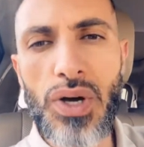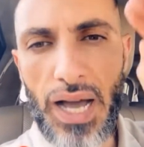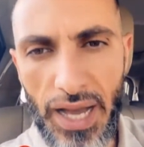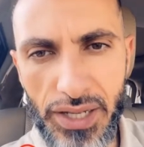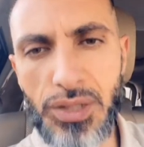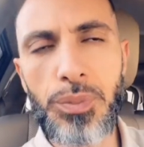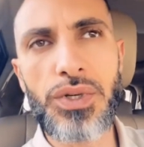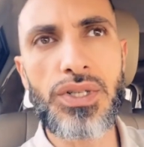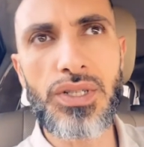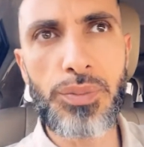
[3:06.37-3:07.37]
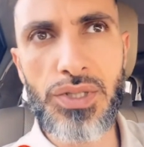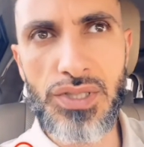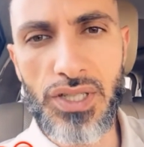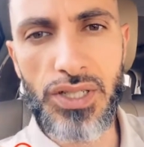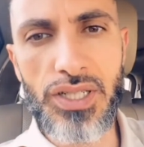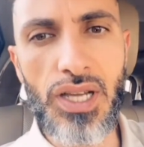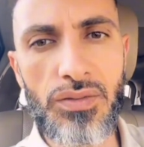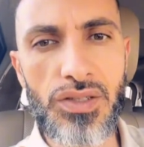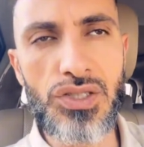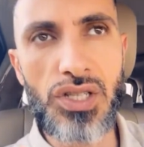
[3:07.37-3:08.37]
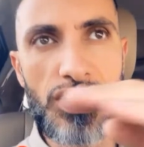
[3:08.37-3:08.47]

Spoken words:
100% gray coverage.